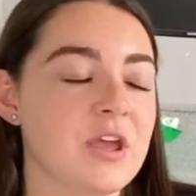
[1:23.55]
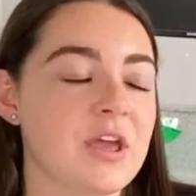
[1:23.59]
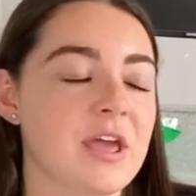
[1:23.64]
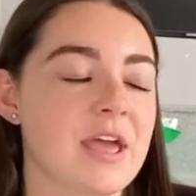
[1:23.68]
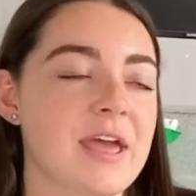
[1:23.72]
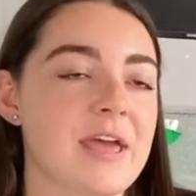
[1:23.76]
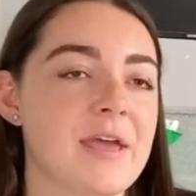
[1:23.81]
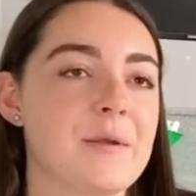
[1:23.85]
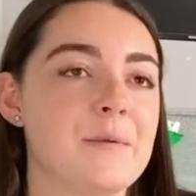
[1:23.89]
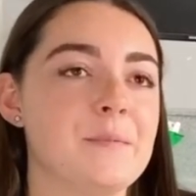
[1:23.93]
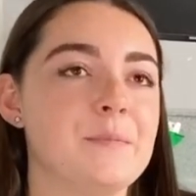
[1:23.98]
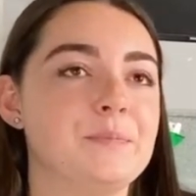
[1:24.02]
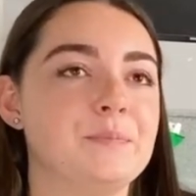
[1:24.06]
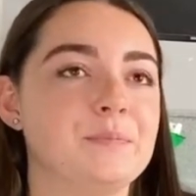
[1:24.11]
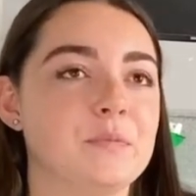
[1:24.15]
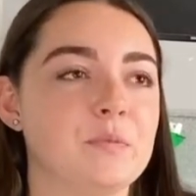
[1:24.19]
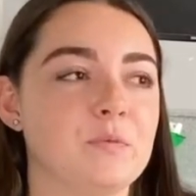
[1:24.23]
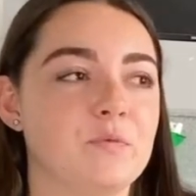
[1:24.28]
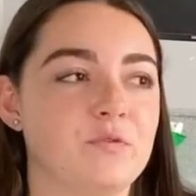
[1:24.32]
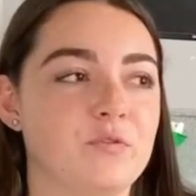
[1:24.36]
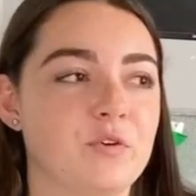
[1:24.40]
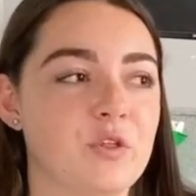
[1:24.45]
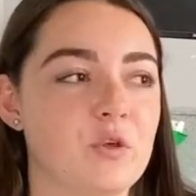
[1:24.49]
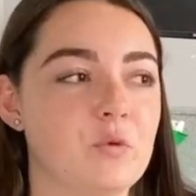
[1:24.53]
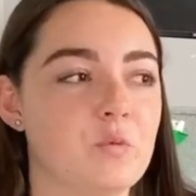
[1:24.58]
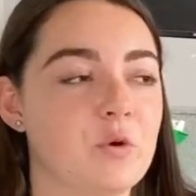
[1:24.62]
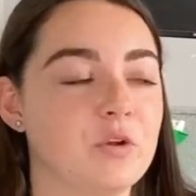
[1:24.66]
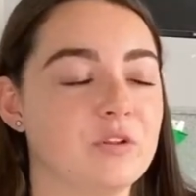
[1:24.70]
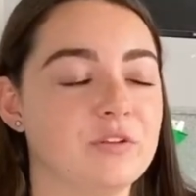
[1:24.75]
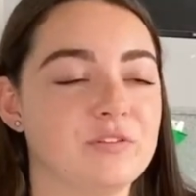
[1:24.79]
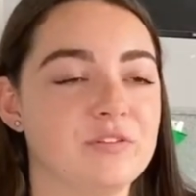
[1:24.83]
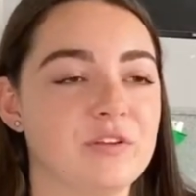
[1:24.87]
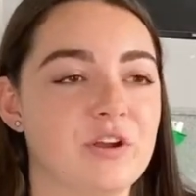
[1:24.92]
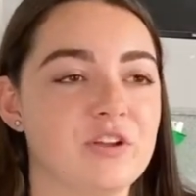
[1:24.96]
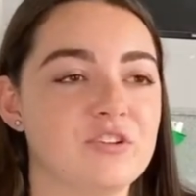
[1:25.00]
For the
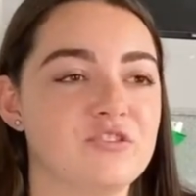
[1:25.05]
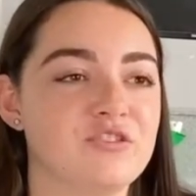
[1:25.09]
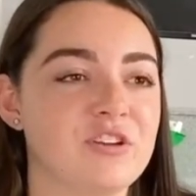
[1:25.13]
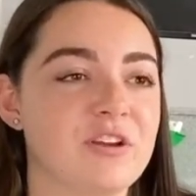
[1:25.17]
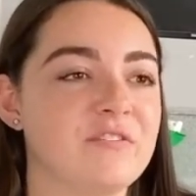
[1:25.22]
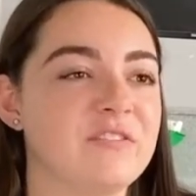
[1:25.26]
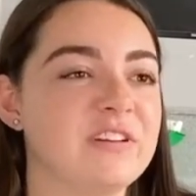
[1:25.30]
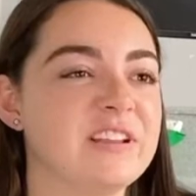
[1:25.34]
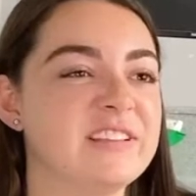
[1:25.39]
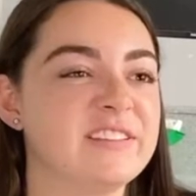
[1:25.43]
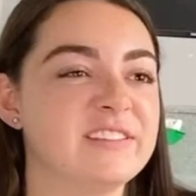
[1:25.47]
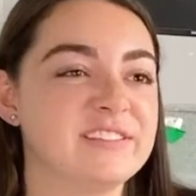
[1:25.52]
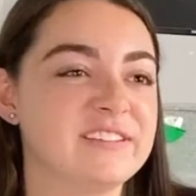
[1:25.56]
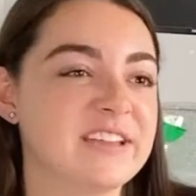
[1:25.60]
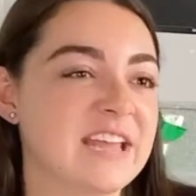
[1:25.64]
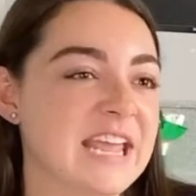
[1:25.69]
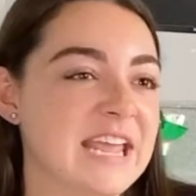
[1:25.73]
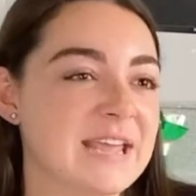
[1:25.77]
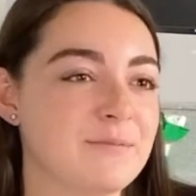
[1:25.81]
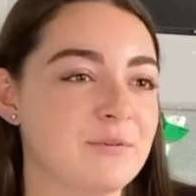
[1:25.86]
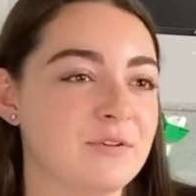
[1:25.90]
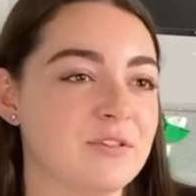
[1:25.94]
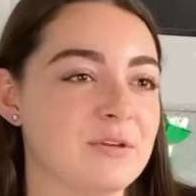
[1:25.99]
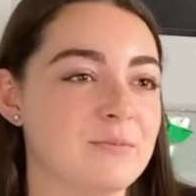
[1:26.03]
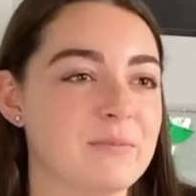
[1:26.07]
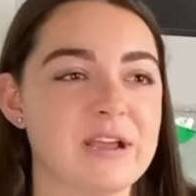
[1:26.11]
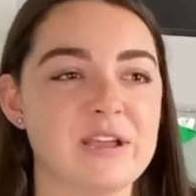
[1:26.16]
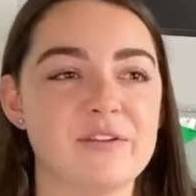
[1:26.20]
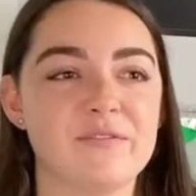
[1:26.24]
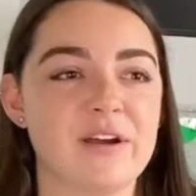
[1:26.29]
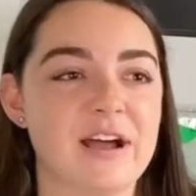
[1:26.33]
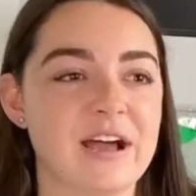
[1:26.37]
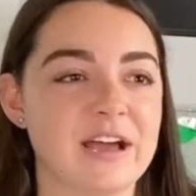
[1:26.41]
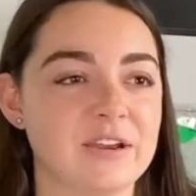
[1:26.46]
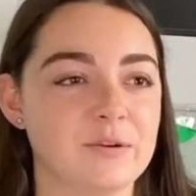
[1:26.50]
ones that are generally stable, they might
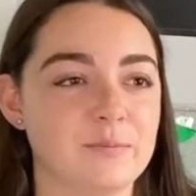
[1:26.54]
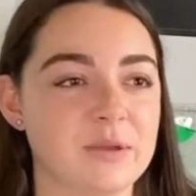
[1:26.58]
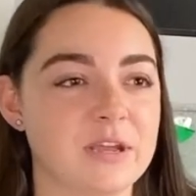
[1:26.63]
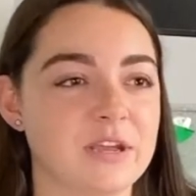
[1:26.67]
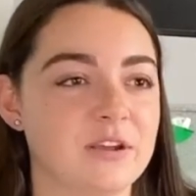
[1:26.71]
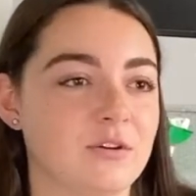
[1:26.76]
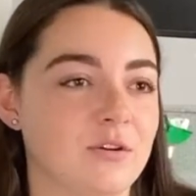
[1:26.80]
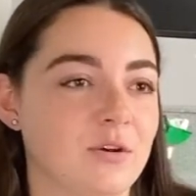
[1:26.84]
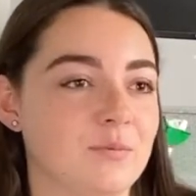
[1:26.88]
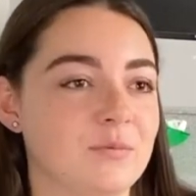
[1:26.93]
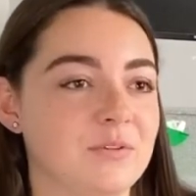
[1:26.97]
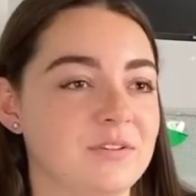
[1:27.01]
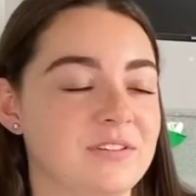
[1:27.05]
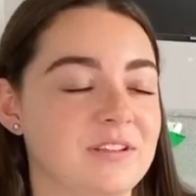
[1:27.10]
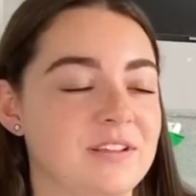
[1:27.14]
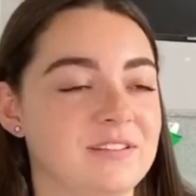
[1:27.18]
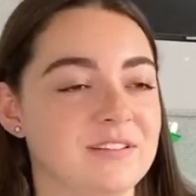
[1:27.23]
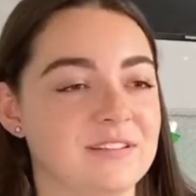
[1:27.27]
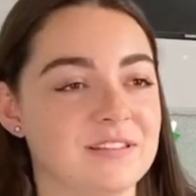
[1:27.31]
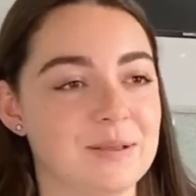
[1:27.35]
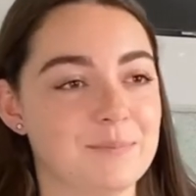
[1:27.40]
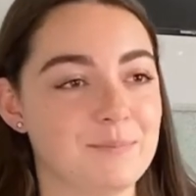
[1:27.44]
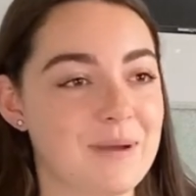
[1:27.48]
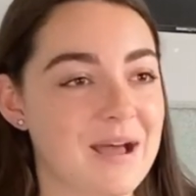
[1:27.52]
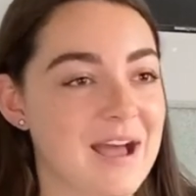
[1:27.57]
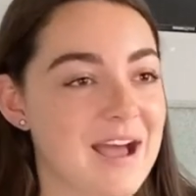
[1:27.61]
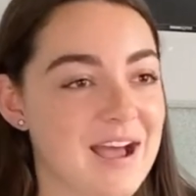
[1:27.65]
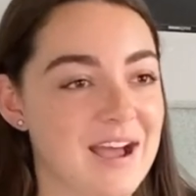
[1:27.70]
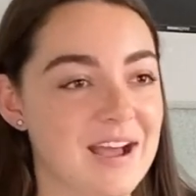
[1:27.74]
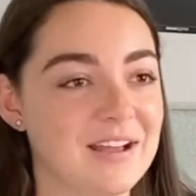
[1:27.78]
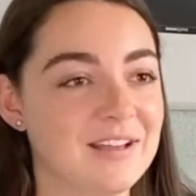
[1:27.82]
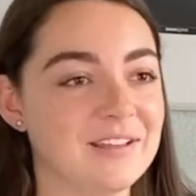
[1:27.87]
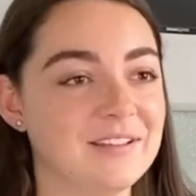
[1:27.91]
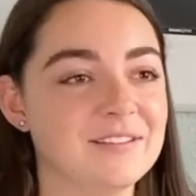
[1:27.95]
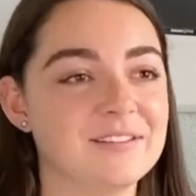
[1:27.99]
have had a bit of gum disease in the
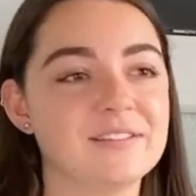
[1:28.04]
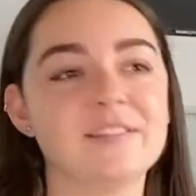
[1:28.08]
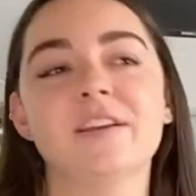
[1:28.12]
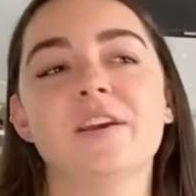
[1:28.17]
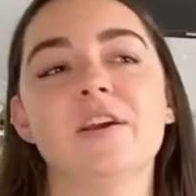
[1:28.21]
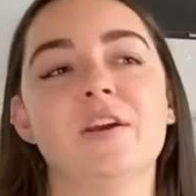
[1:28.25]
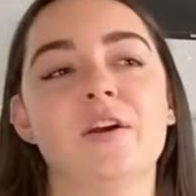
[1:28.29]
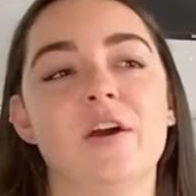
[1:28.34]
past